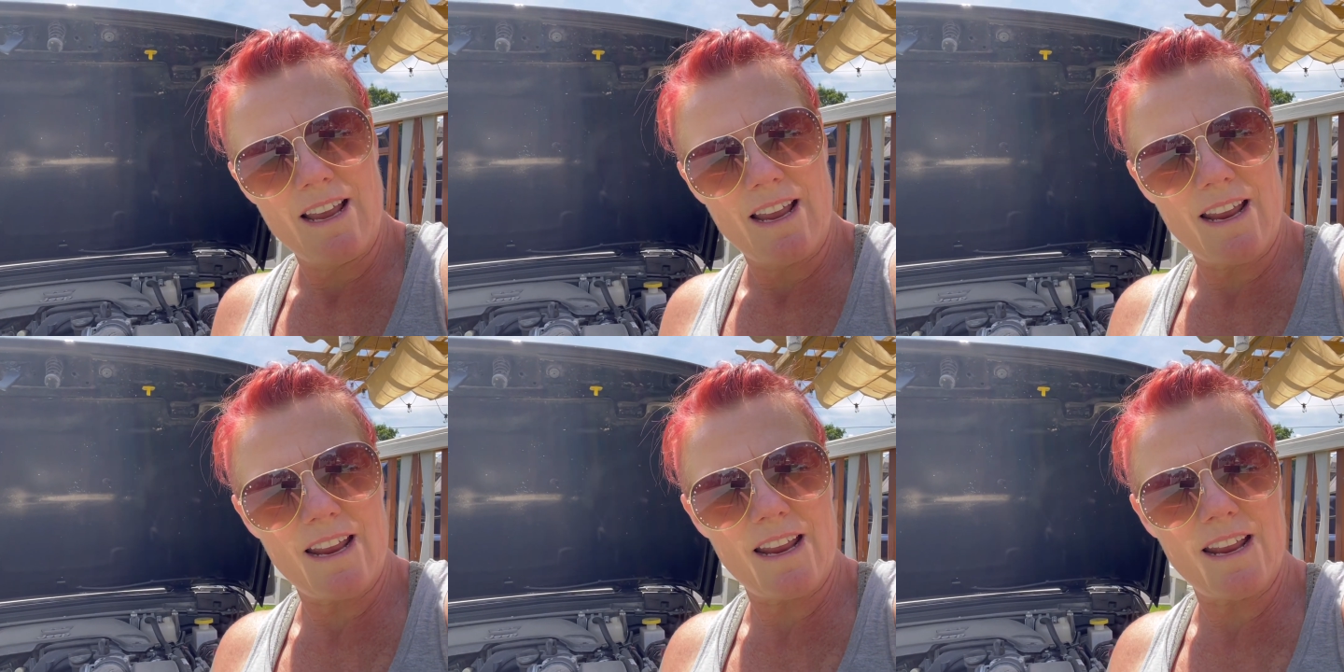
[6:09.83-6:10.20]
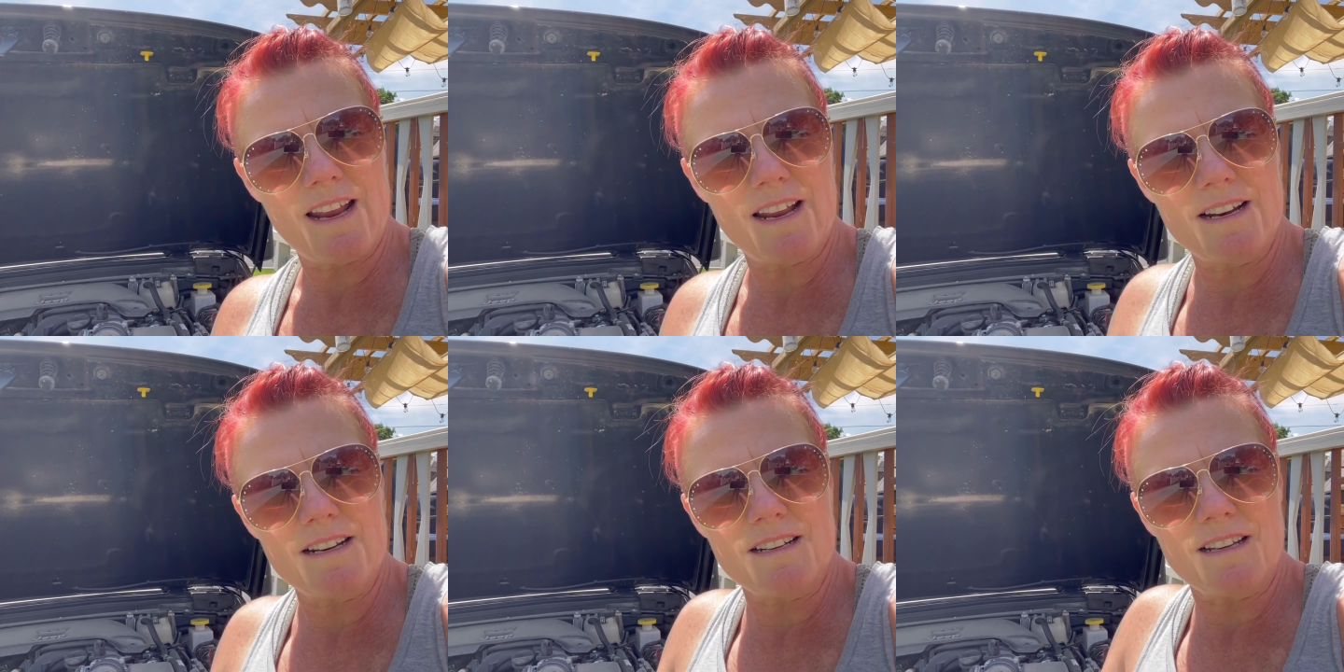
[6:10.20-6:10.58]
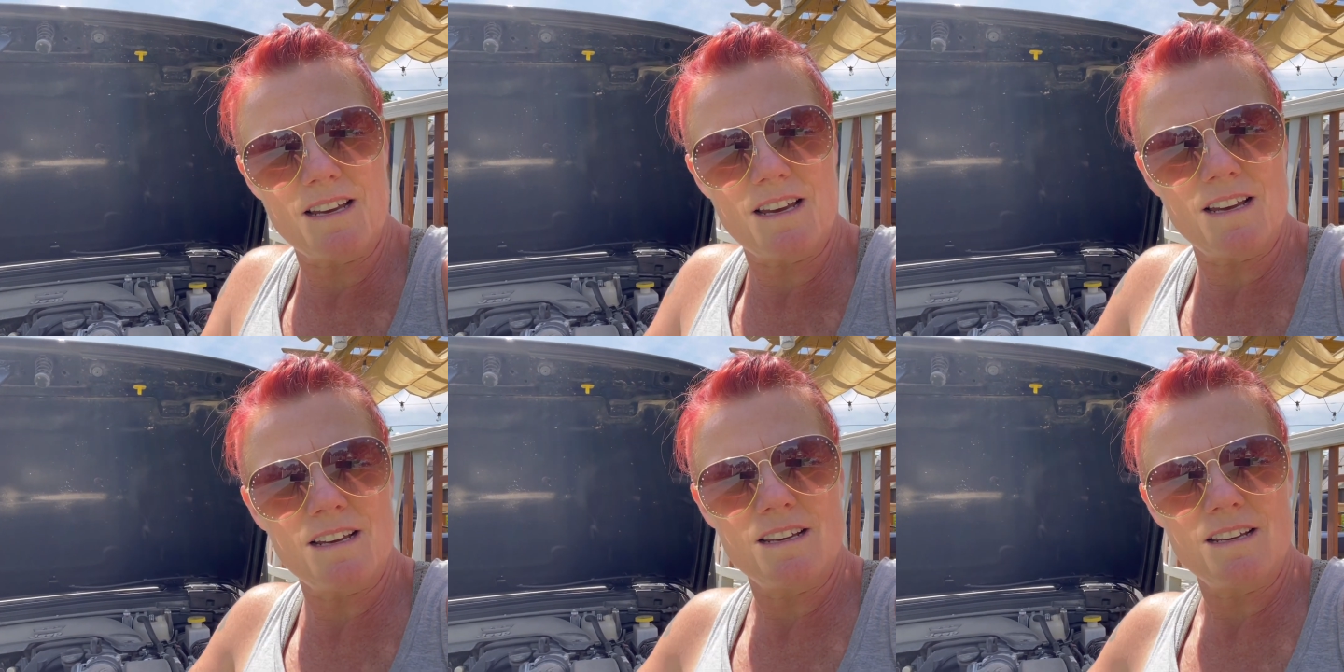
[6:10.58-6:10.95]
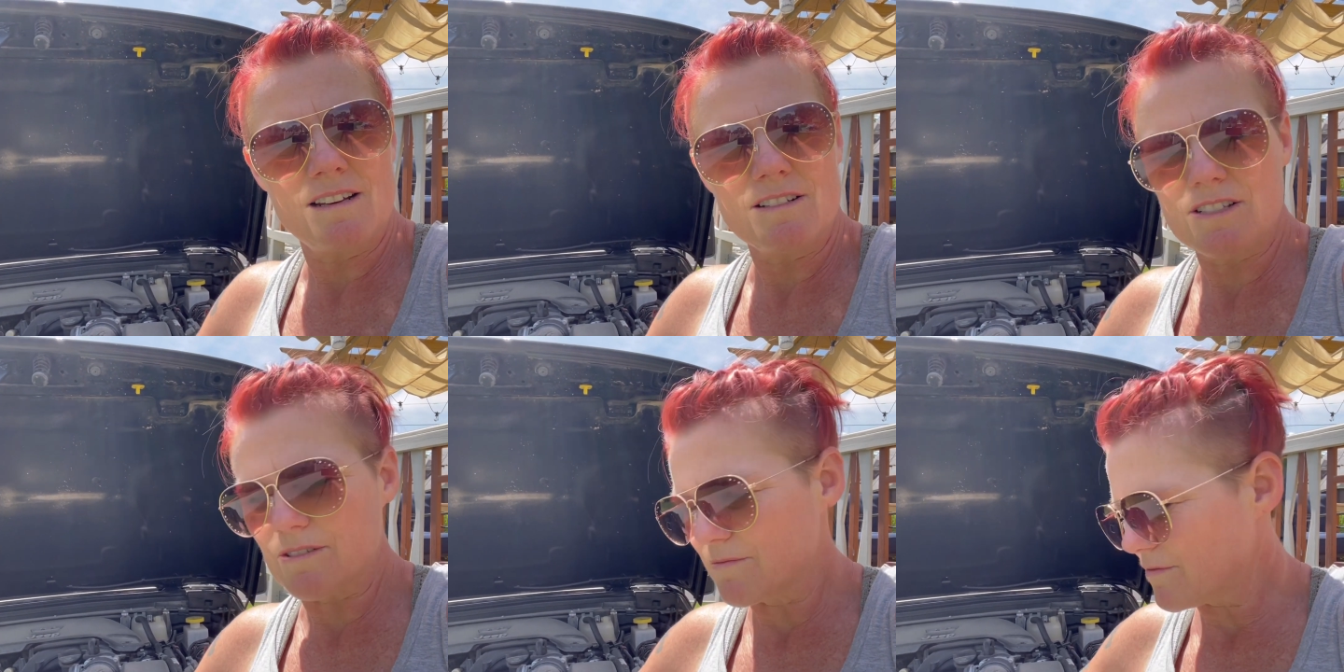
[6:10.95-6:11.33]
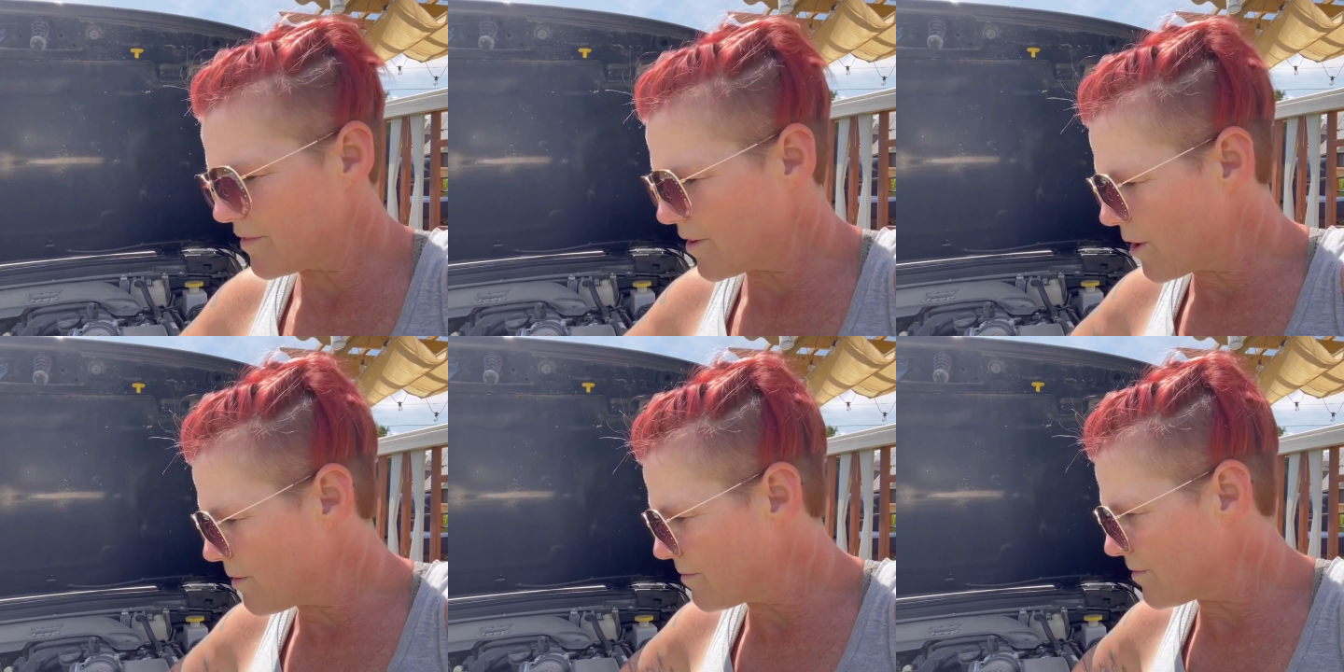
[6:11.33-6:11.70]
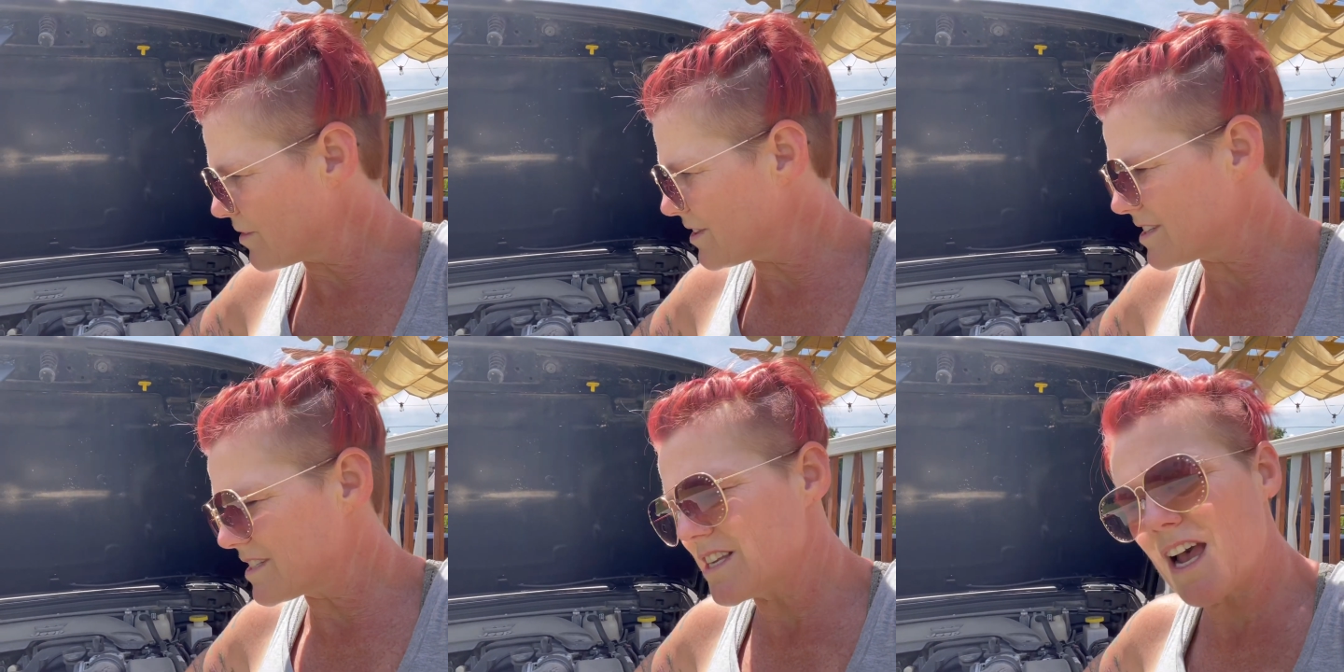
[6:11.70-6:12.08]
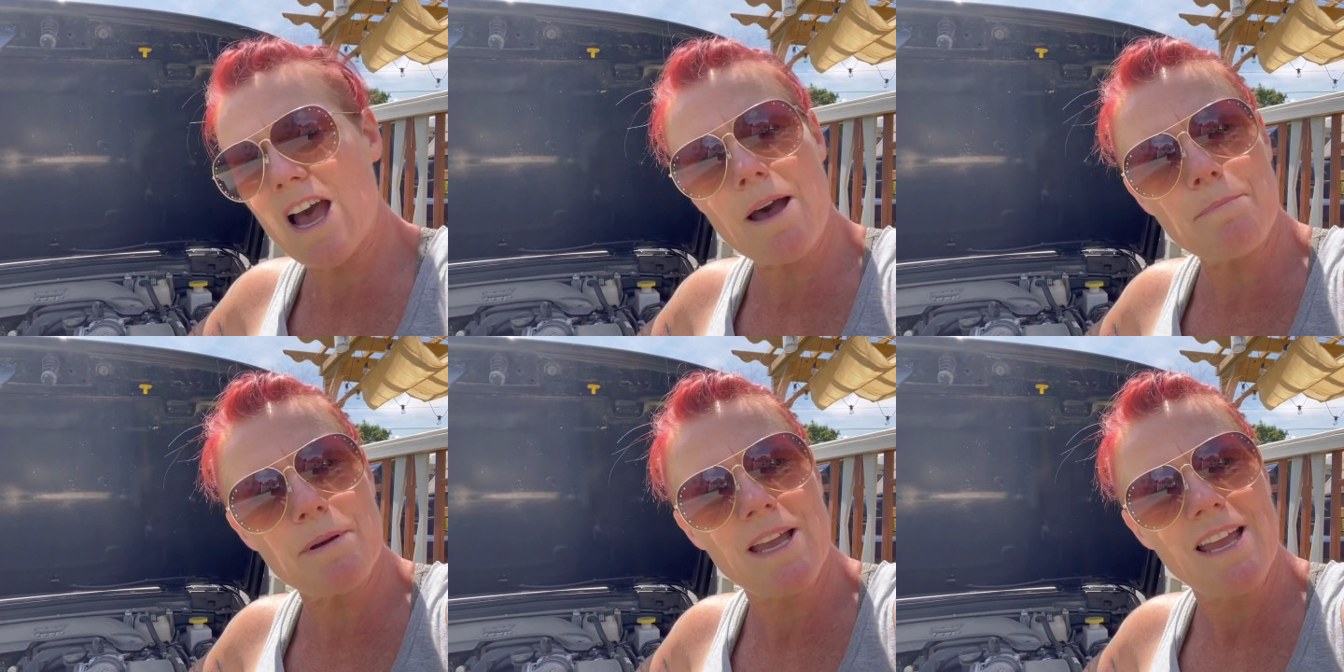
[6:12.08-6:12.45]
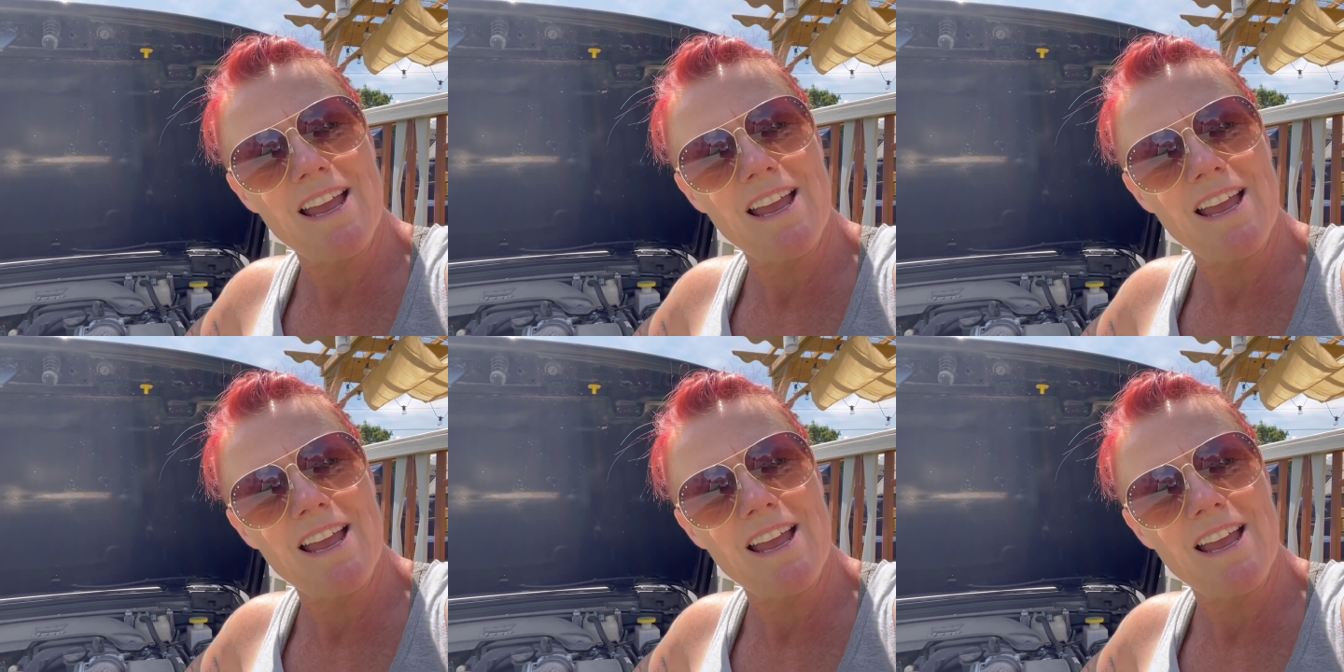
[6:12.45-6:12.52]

and some foam for the top,